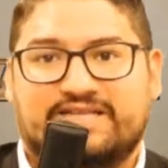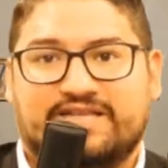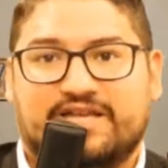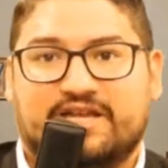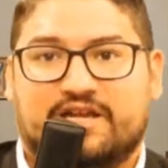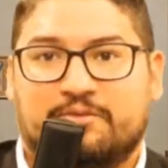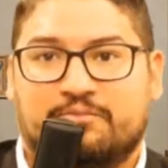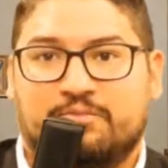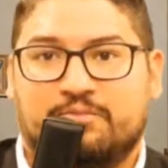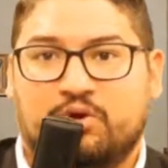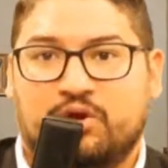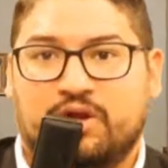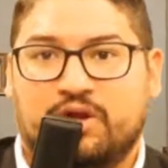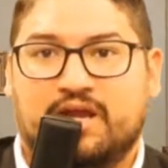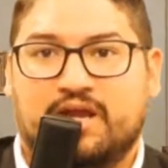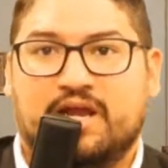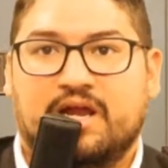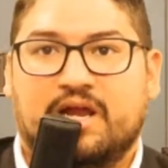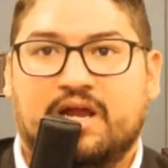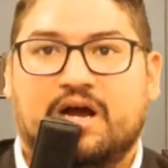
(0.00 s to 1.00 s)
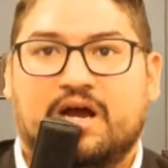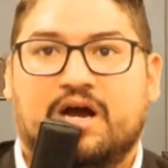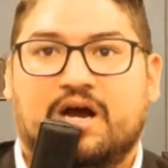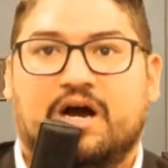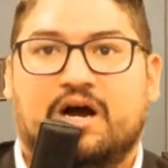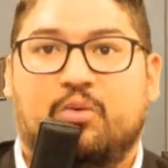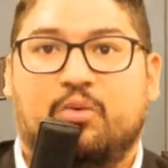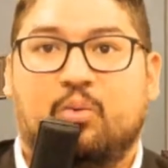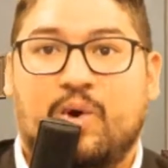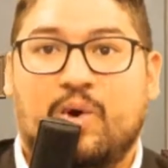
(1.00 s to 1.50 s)
the community
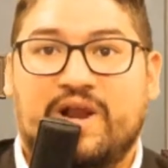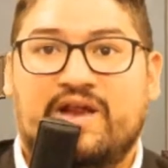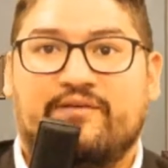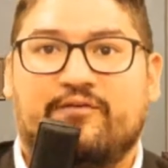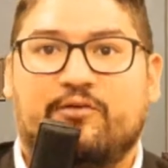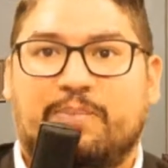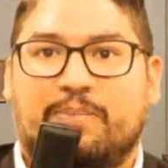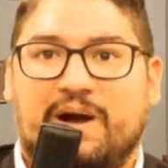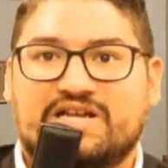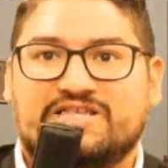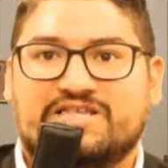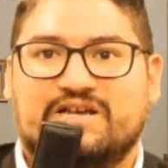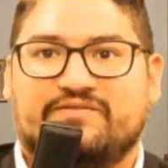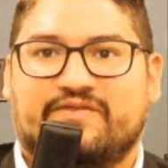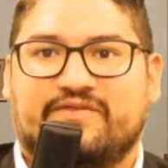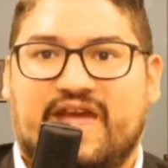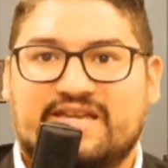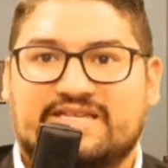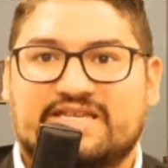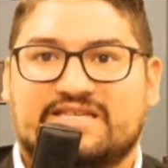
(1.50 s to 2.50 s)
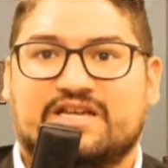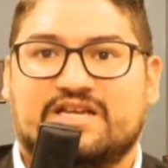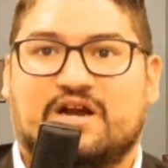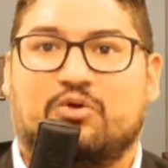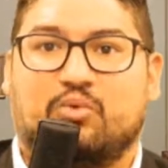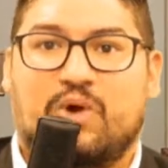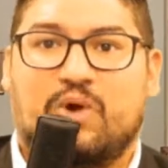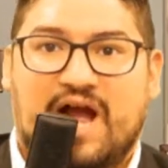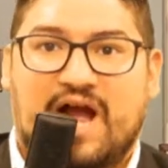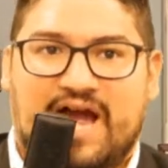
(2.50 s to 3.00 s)
whenever positive cases
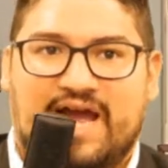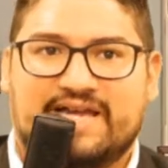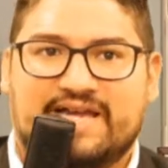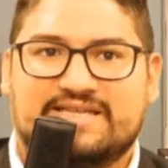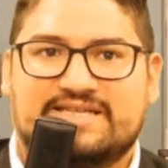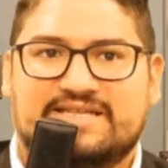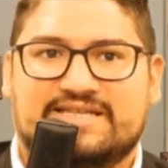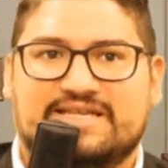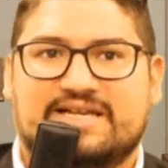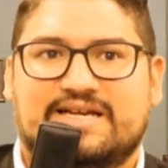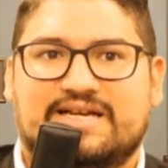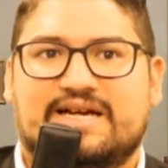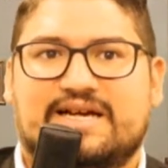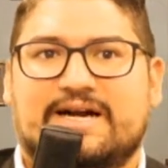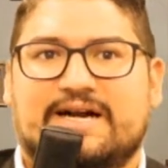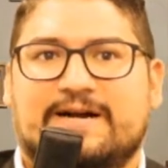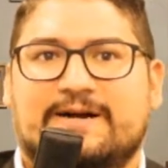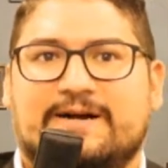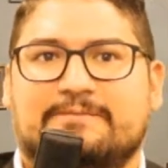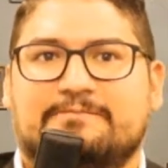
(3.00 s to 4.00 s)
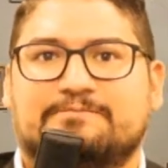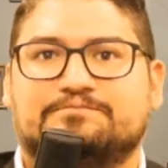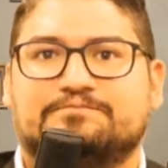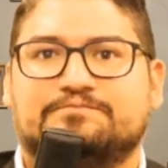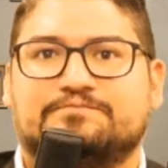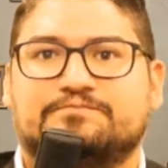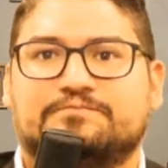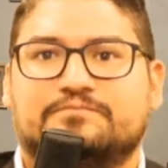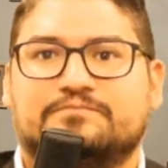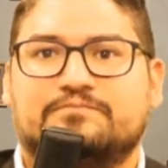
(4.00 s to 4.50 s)
arise
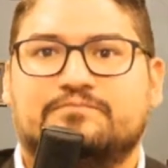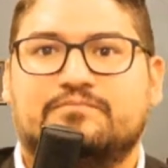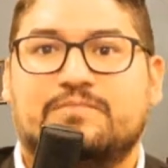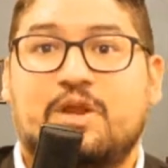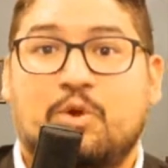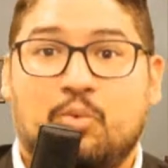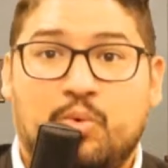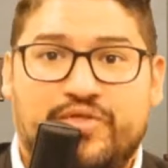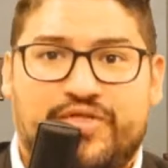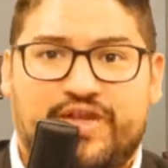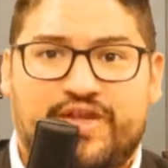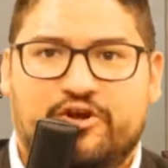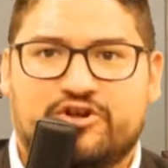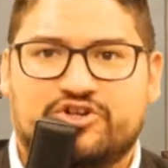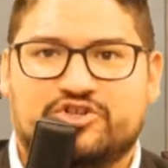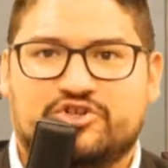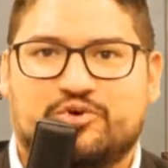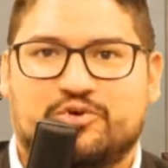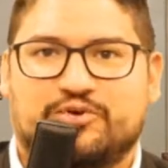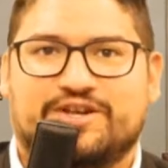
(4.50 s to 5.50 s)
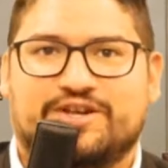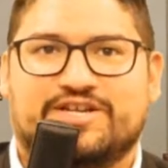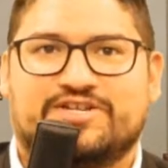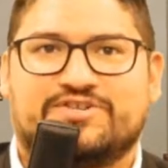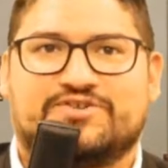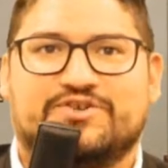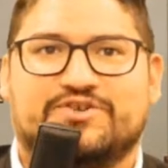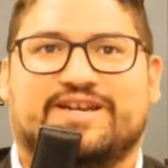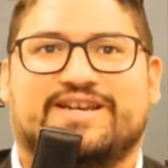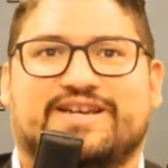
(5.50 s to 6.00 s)
within our school
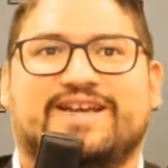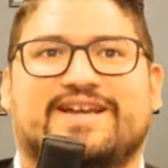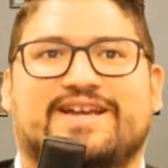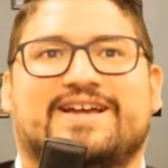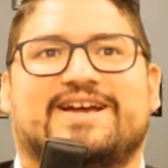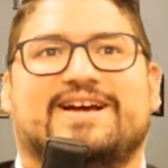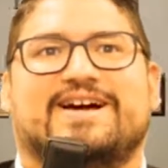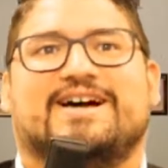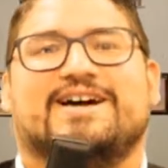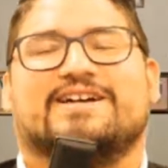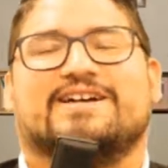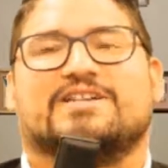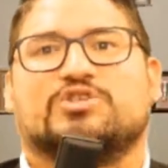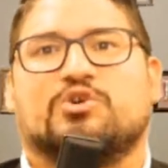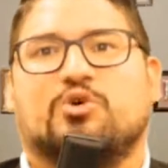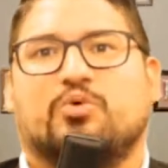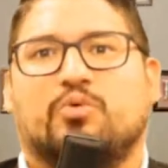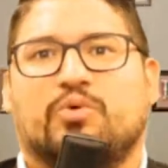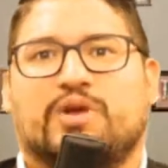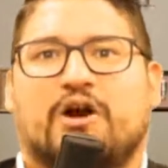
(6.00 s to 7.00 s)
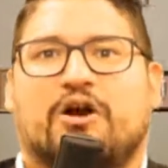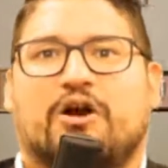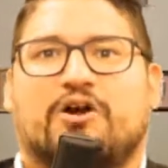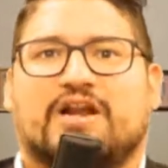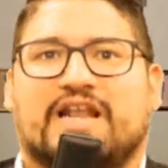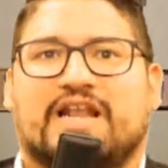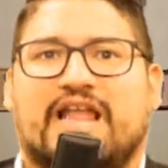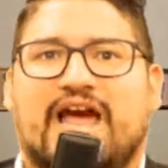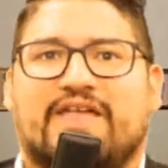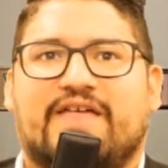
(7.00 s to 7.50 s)
district. So we are
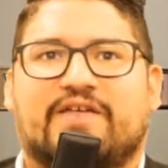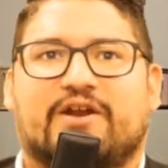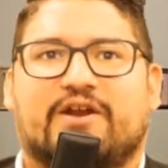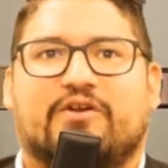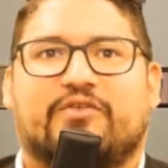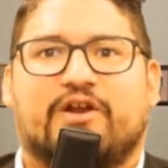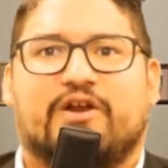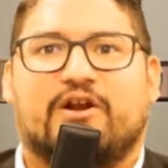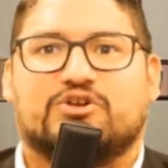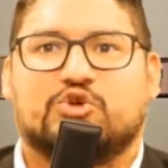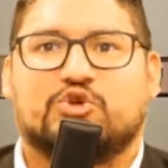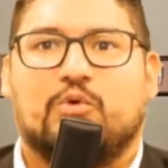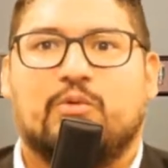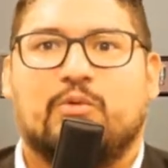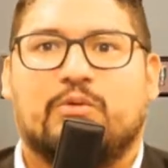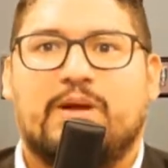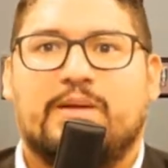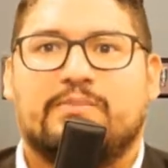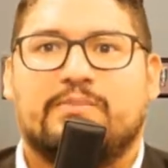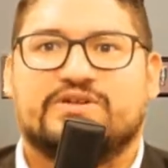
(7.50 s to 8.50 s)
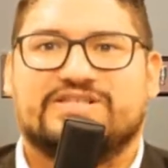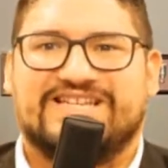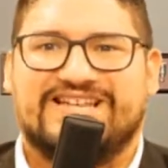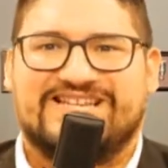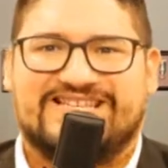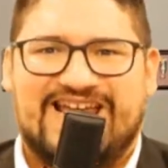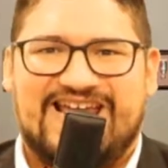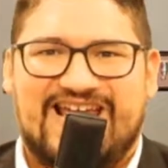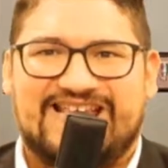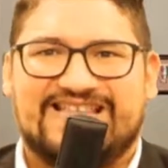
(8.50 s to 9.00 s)
glad that our school board members
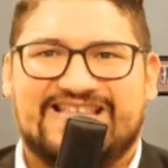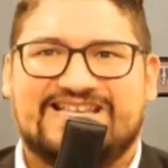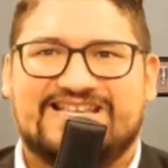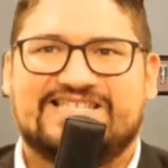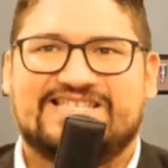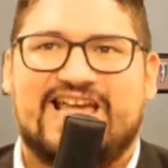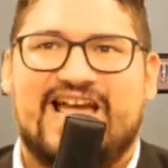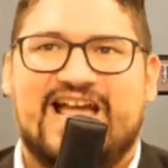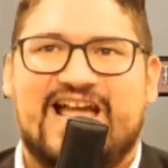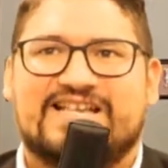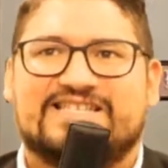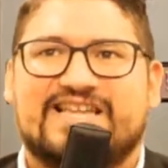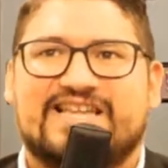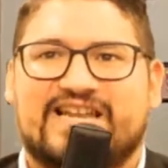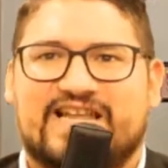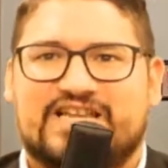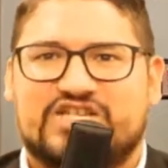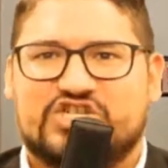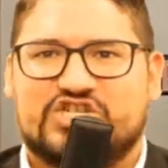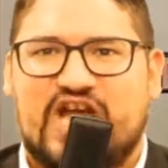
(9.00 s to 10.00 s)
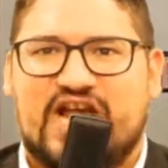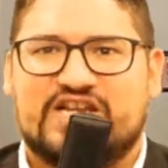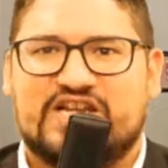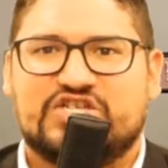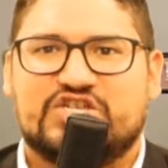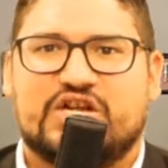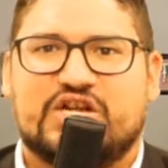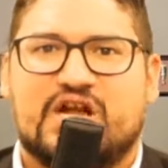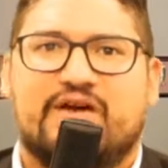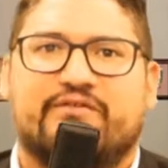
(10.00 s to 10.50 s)
did take this stance. They did
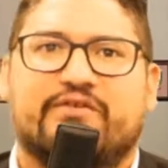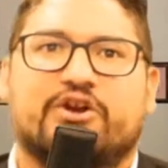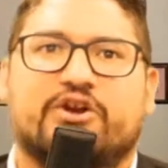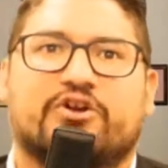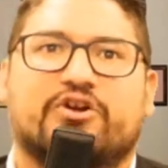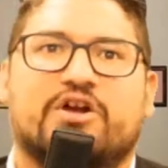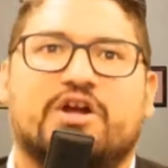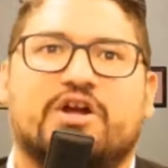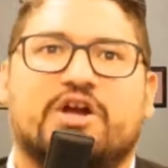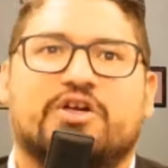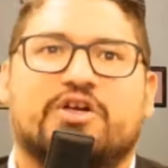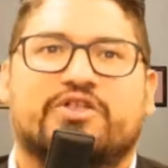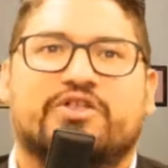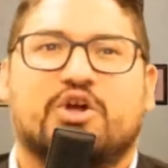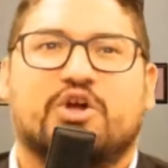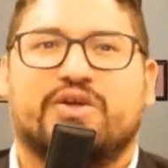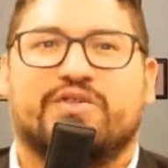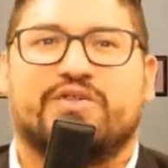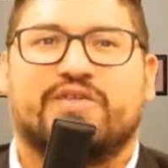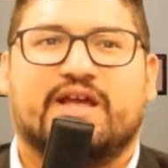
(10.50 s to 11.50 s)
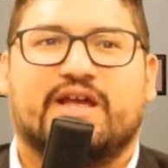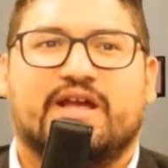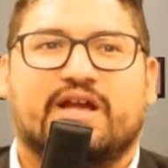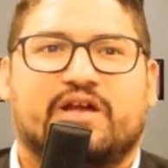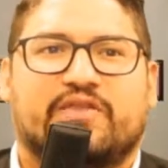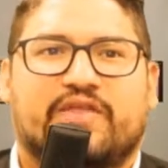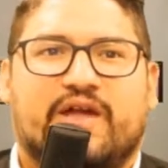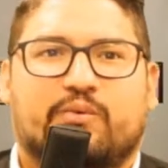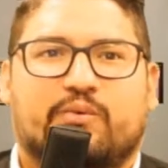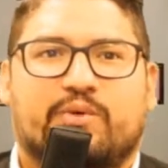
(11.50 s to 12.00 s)
challenge the governor. The only thing
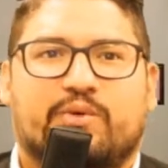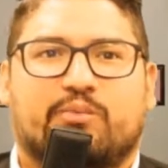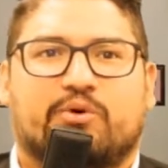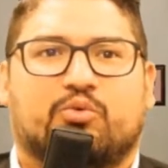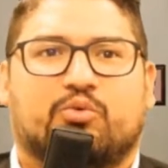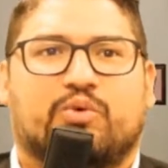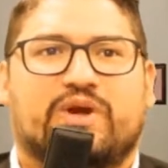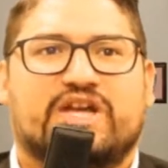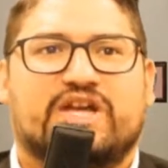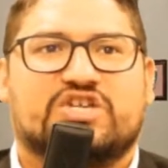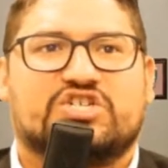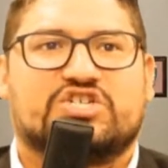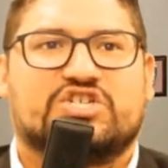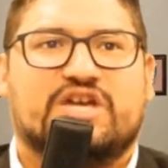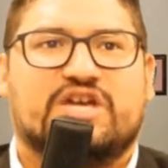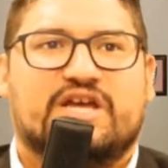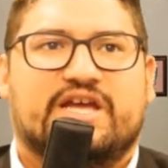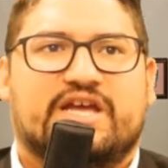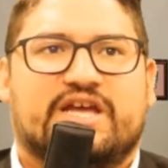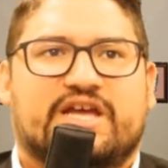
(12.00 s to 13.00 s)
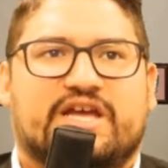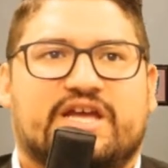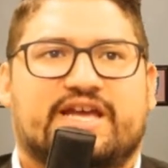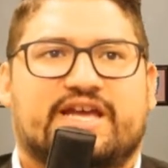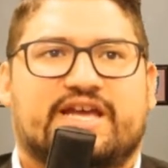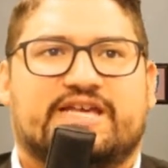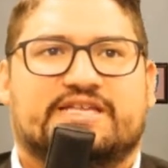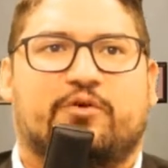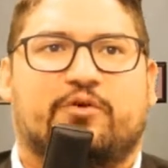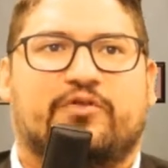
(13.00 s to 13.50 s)
that we would wish
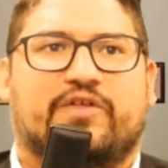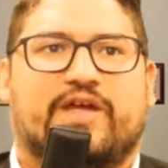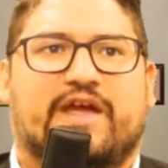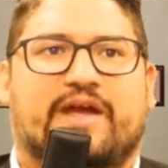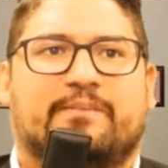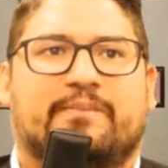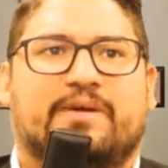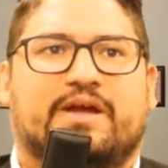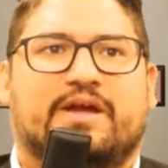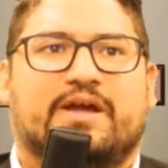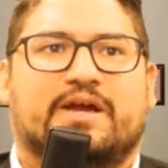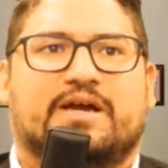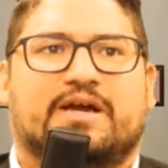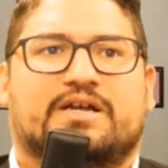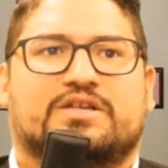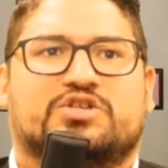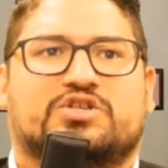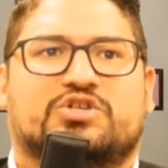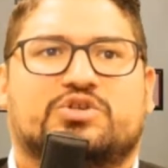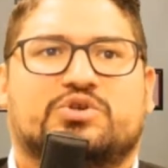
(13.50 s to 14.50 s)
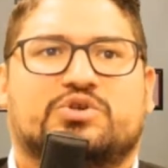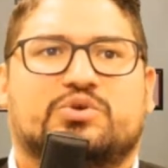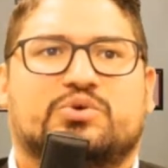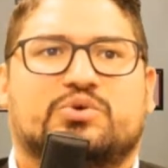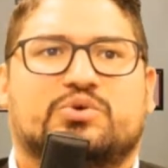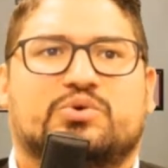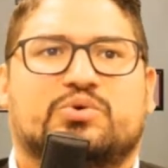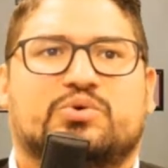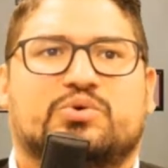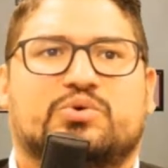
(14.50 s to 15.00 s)
is for them
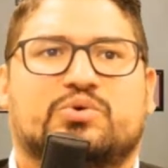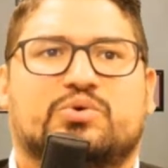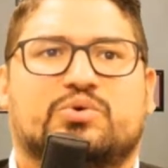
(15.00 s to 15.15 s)
to